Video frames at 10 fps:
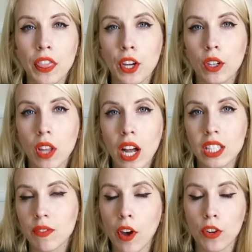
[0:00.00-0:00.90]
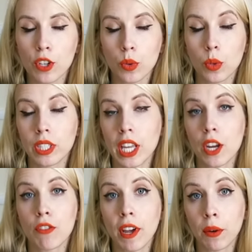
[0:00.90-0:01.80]
There are lots of other tools that
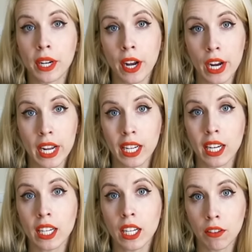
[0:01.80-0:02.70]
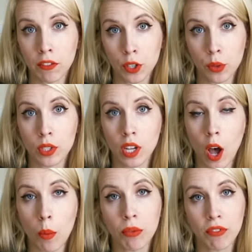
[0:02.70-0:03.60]
your veterinarian can give you to
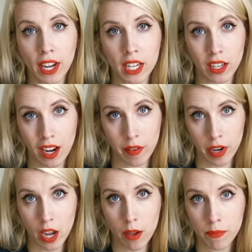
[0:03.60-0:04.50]
help fight diarrhea.